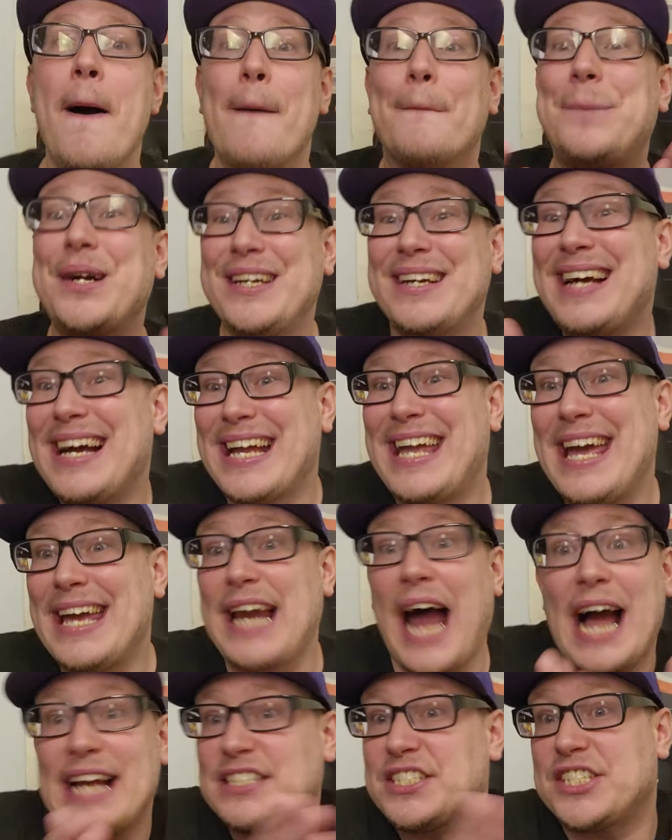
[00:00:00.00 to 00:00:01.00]
But again,
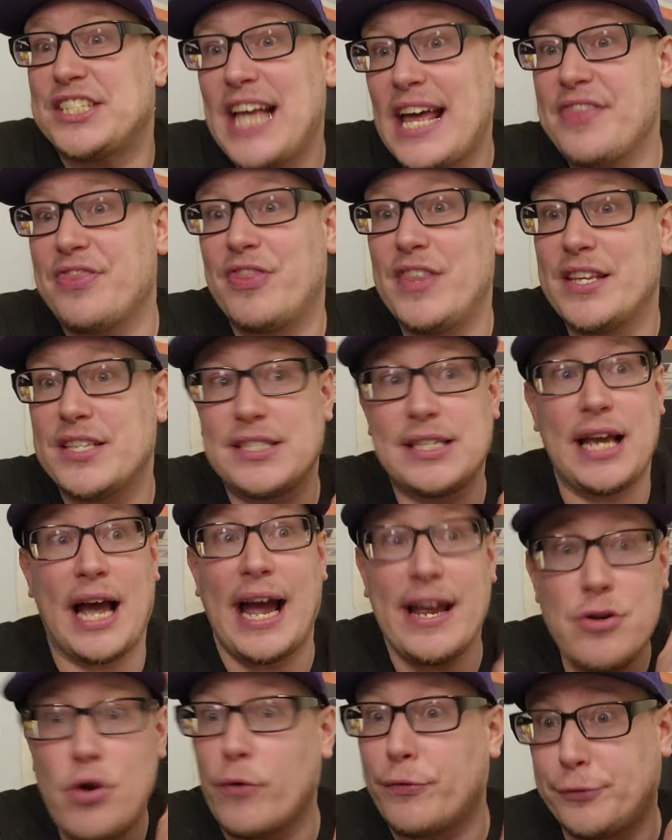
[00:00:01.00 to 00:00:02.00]
I said this,
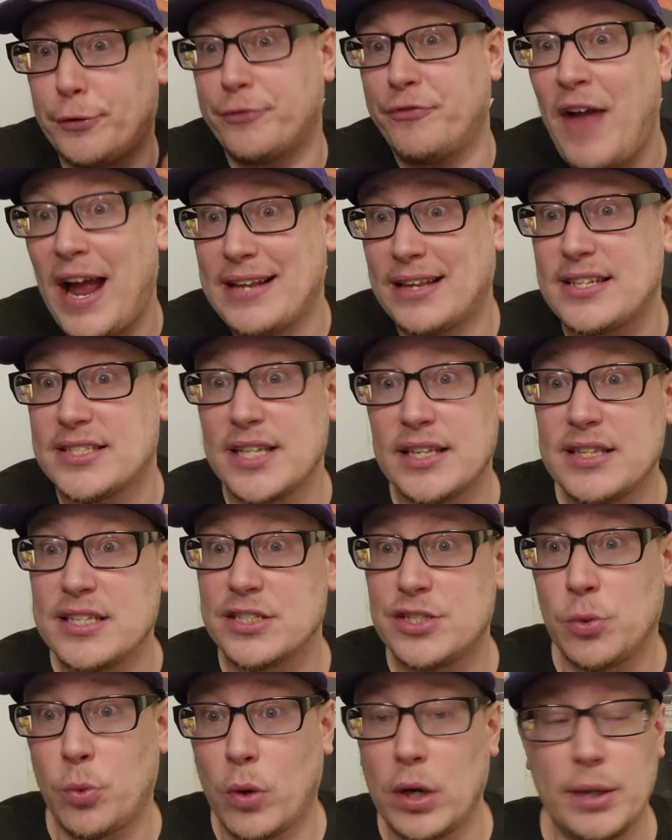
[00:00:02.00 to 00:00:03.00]
I know for a fact I said
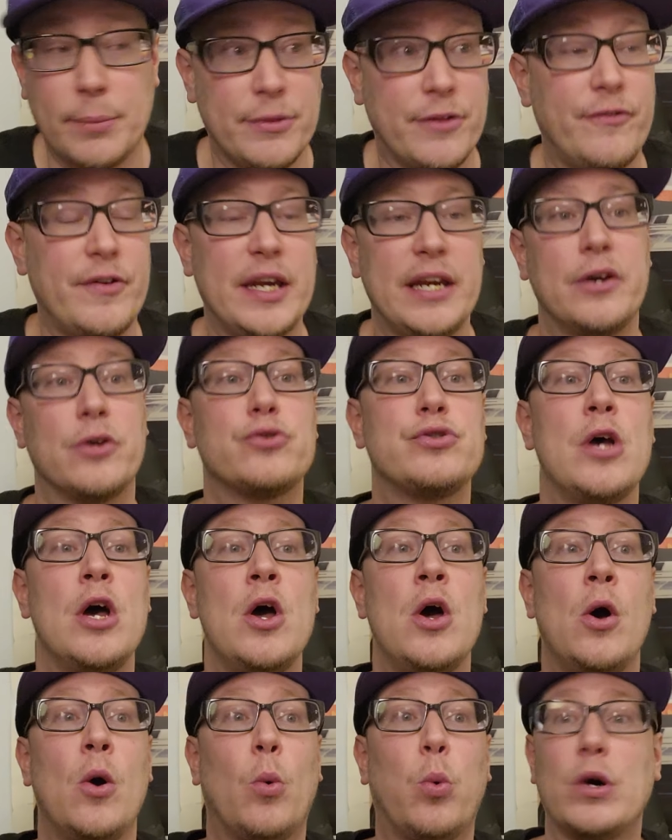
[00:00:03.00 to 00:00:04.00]
this in one of the videos,
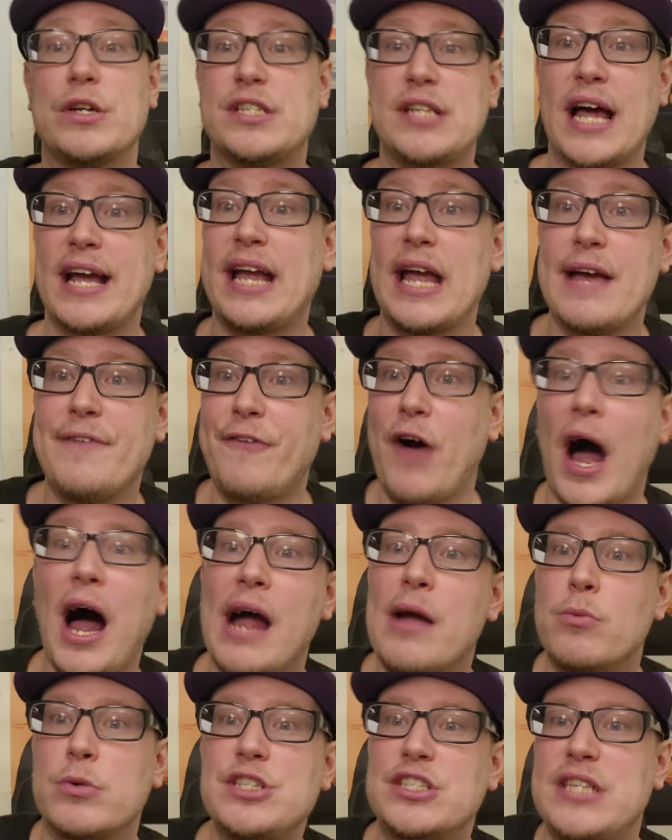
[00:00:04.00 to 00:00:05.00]
was like, if
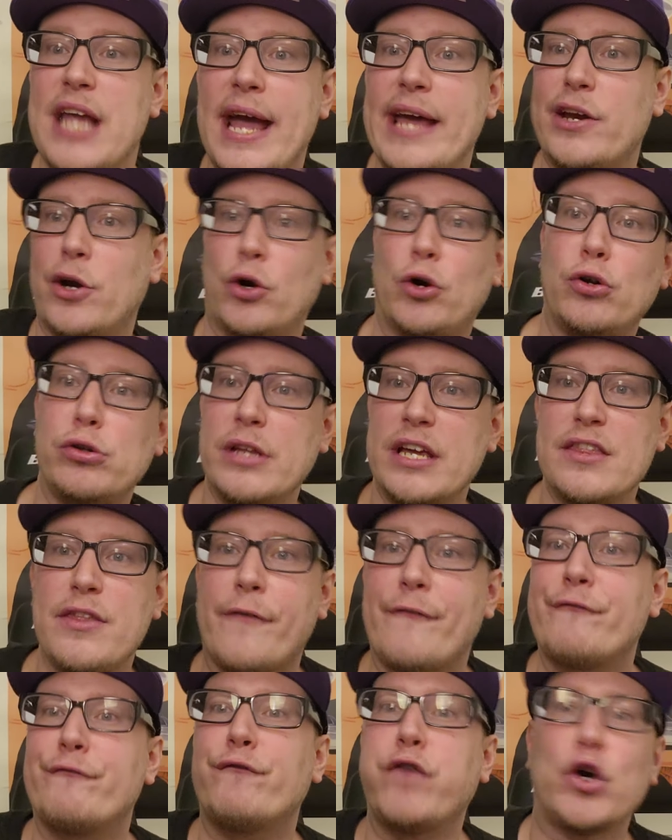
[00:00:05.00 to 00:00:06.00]
I was Dan Hurley,
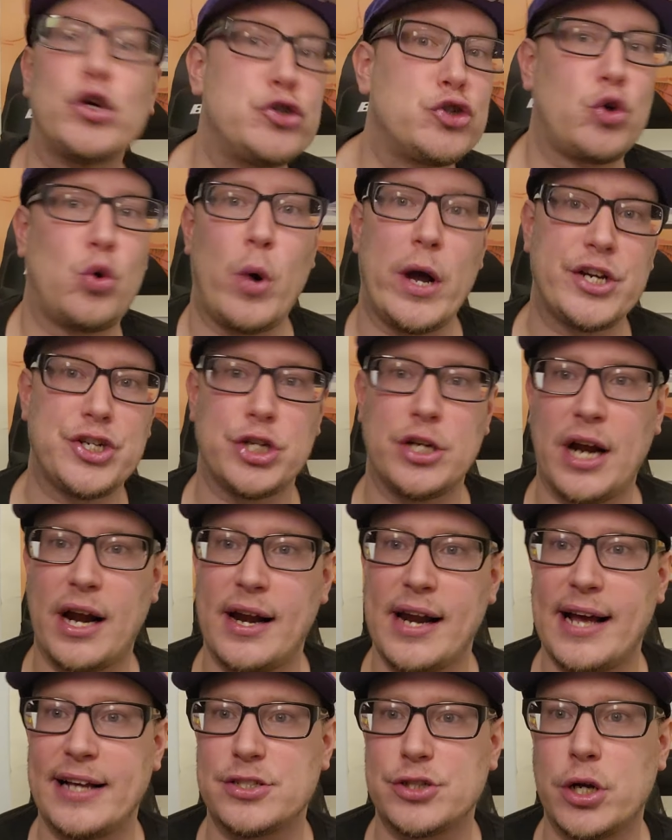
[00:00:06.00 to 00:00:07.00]
the first question
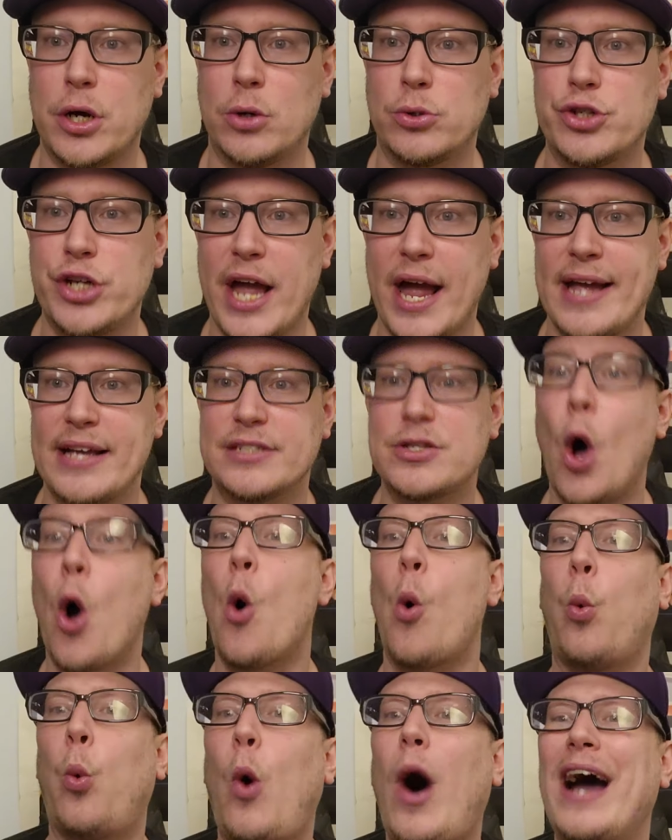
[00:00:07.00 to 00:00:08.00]
I'd ask Coach K is,
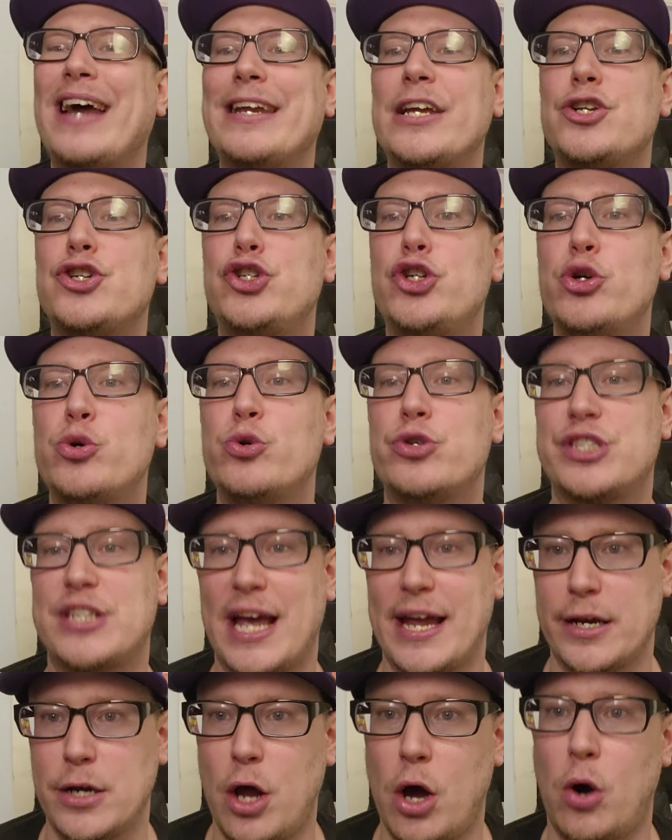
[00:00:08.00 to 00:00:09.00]
why did you
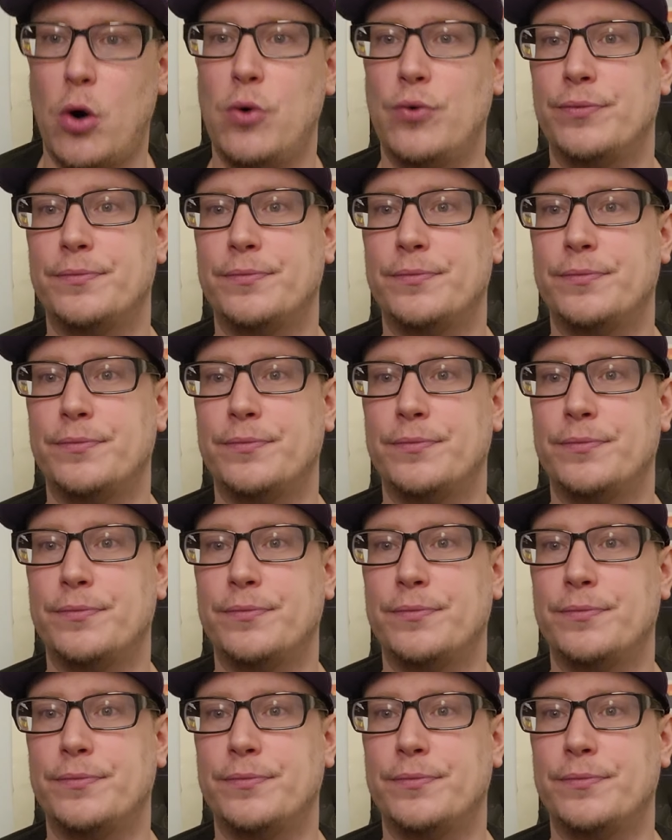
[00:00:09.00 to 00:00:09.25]
say no?